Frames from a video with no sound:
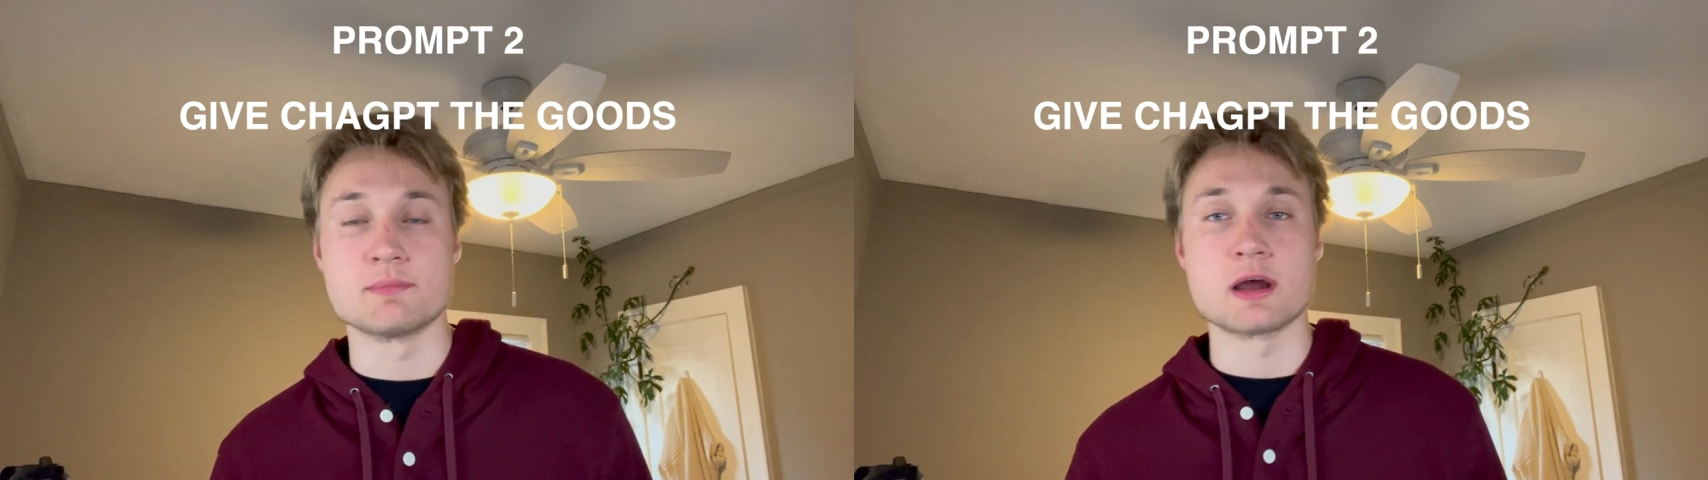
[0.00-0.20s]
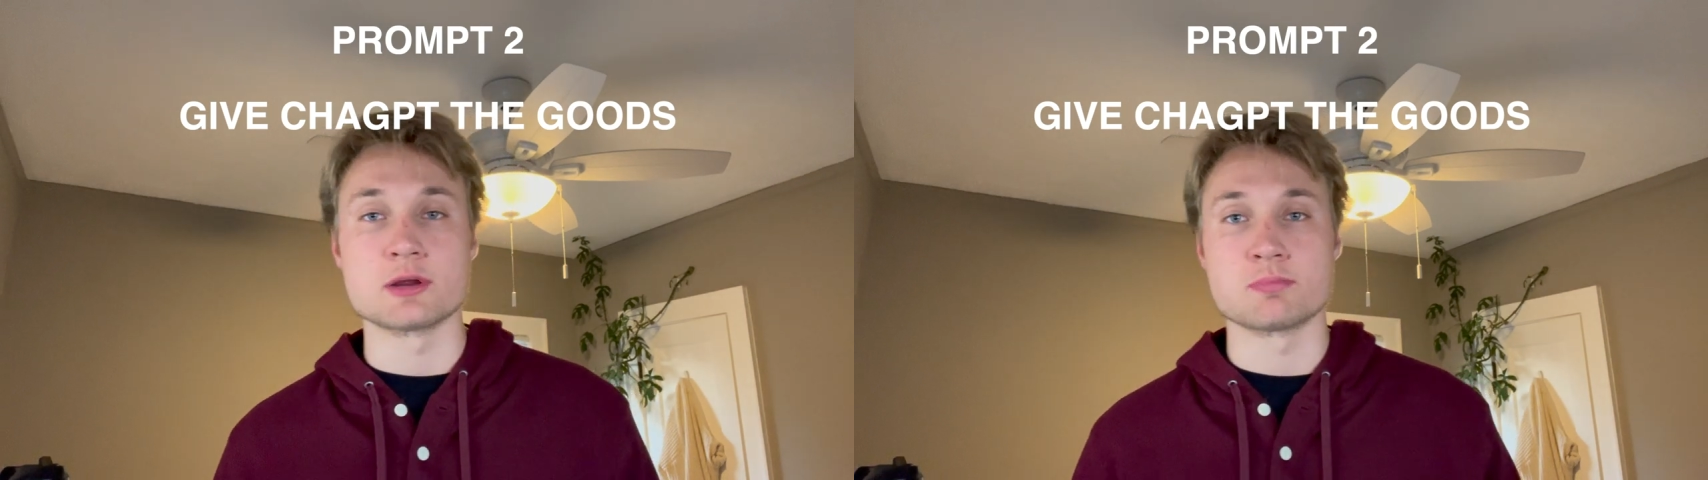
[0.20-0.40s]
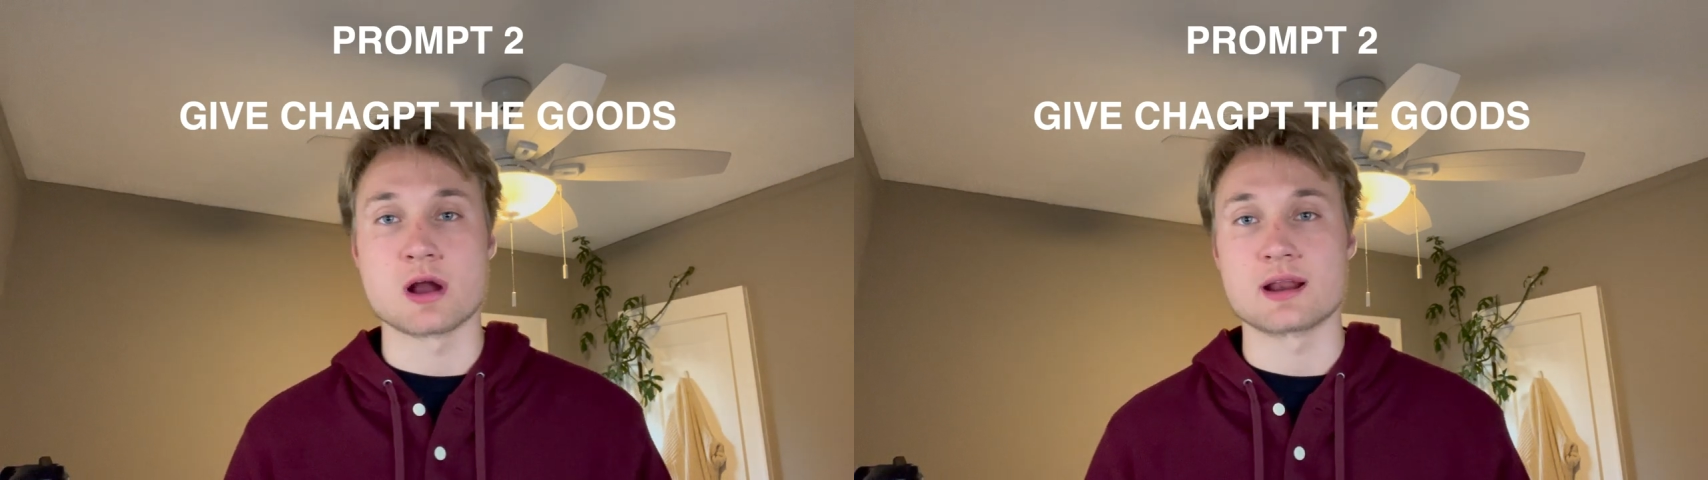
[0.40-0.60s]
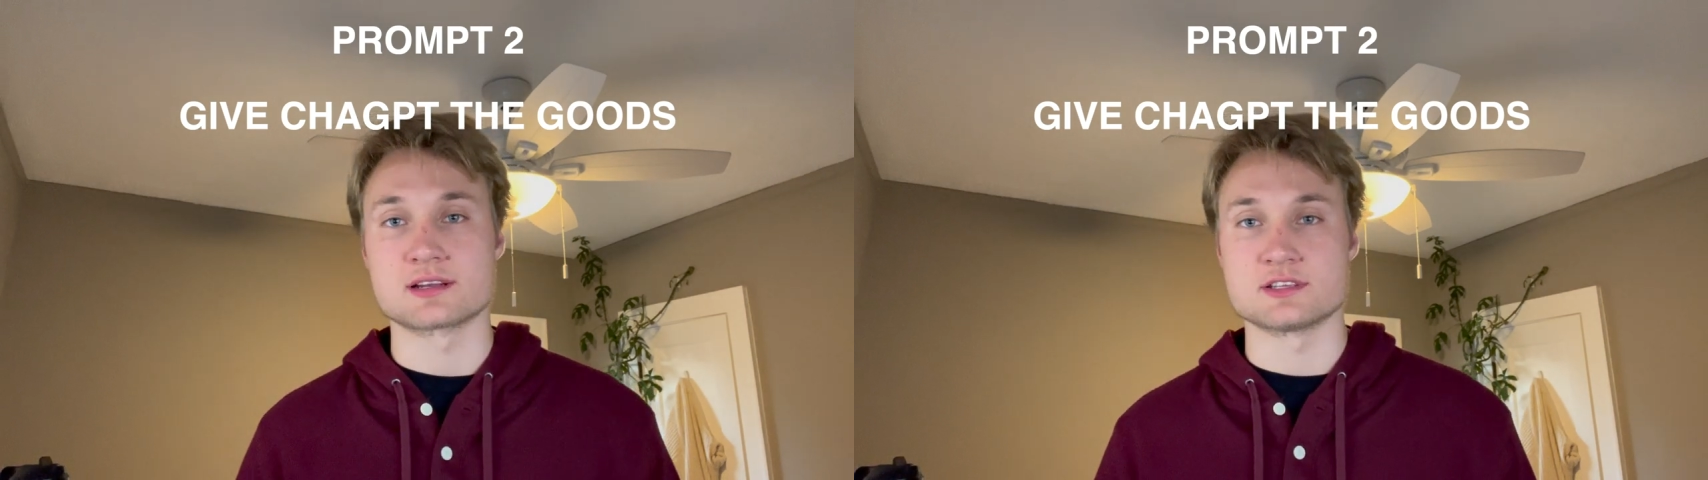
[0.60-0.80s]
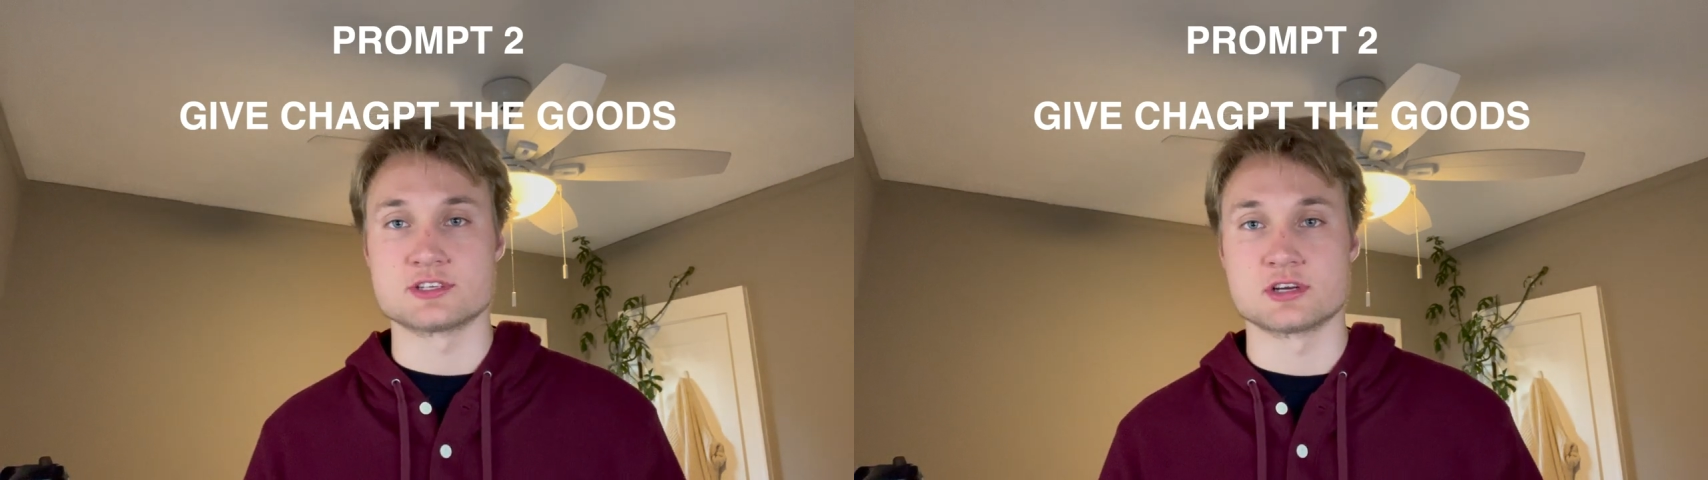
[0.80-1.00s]
about your
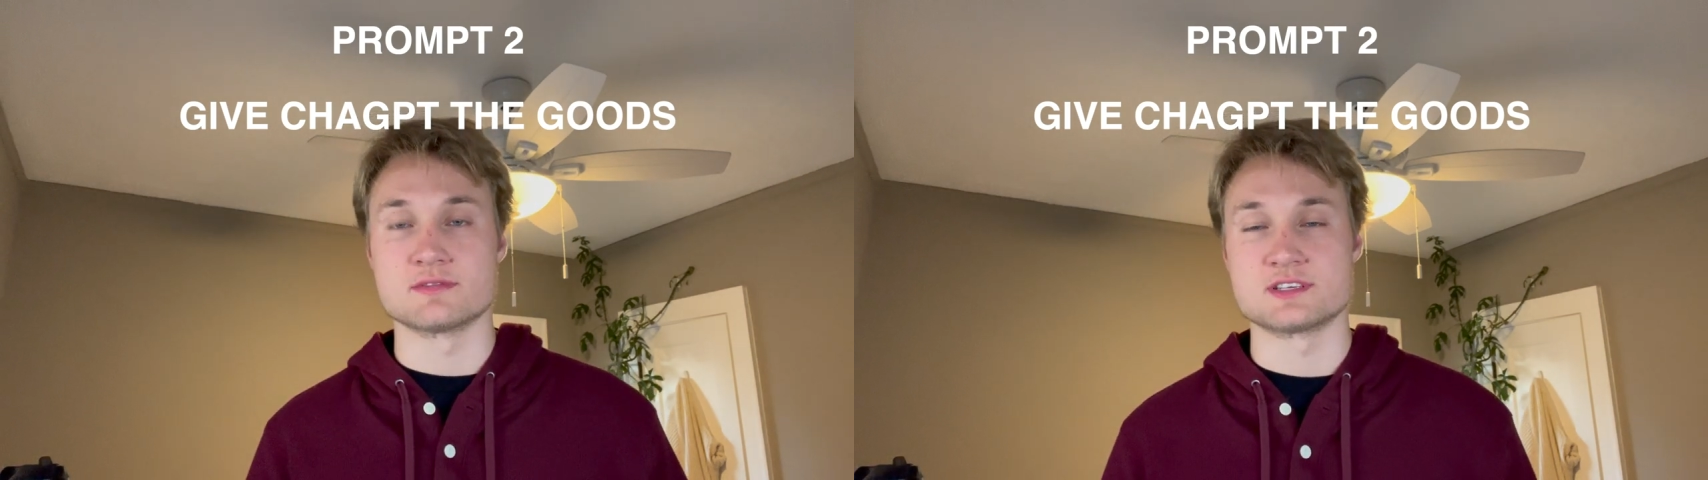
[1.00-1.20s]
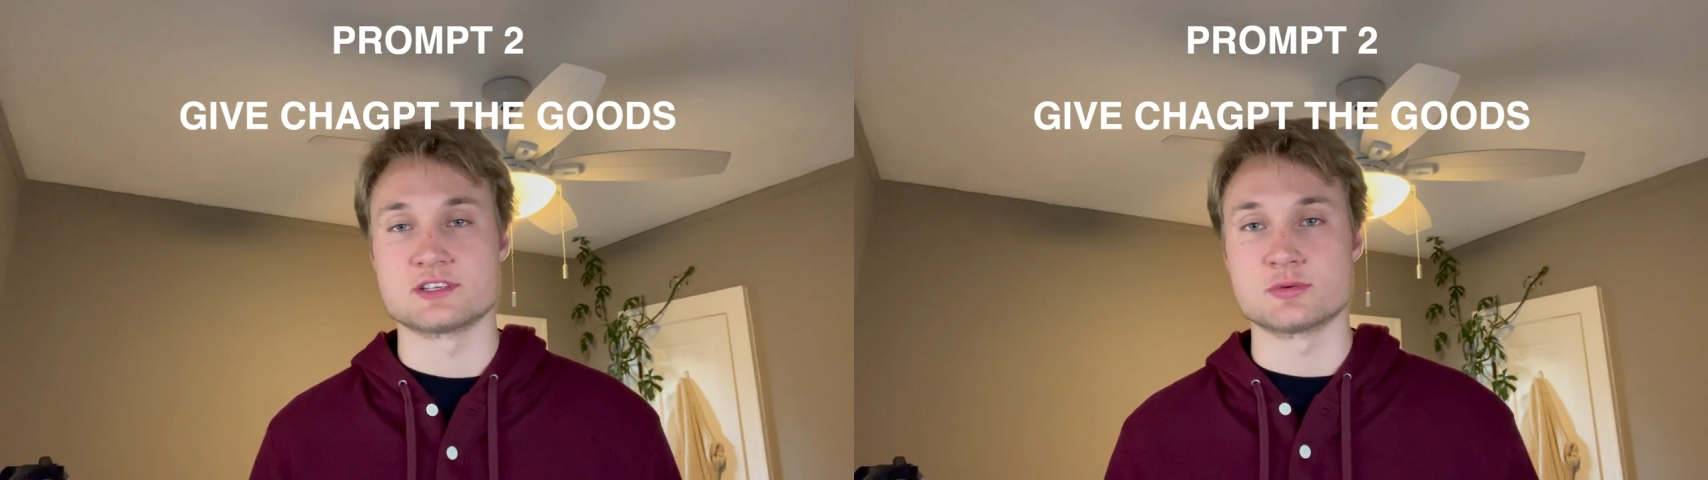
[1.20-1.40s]
products and services,